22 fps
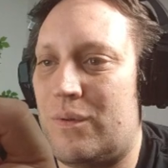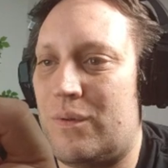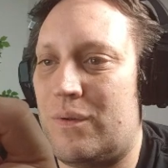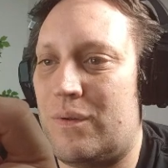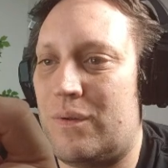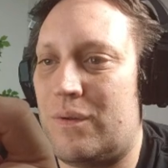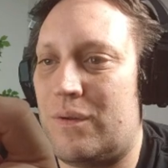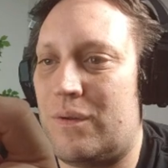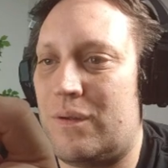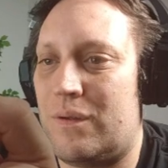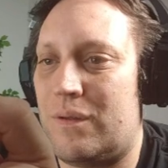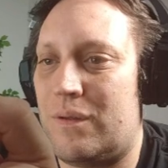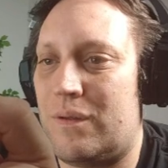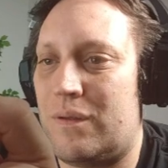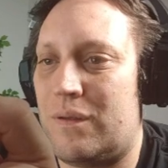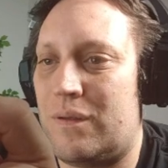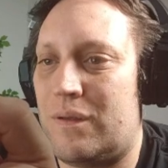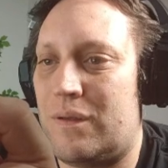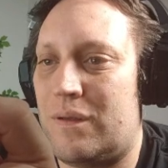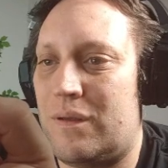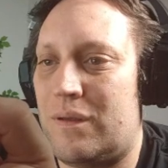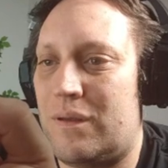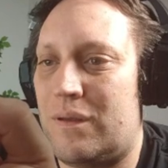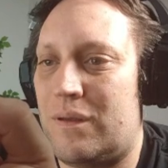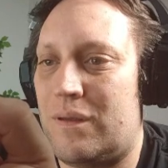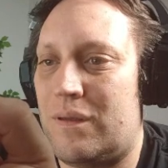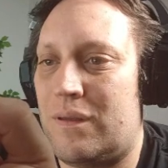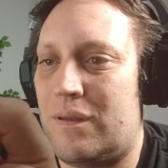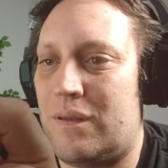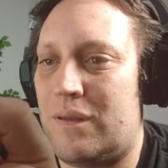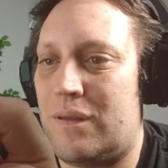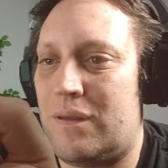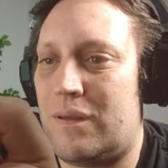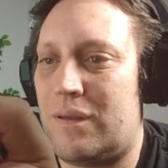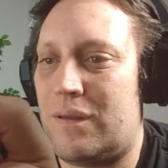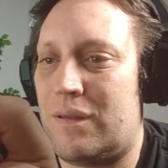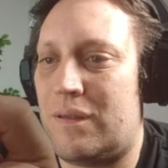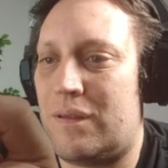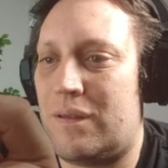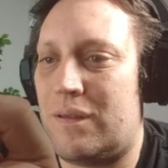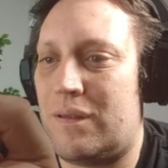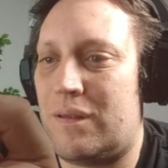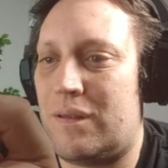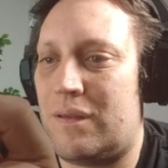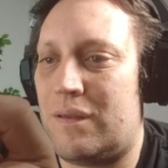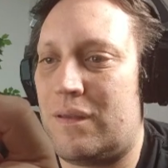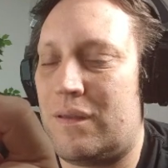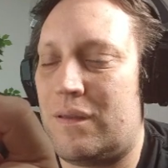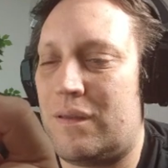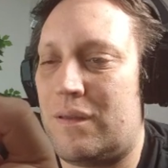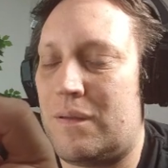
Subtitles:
(no one is talking)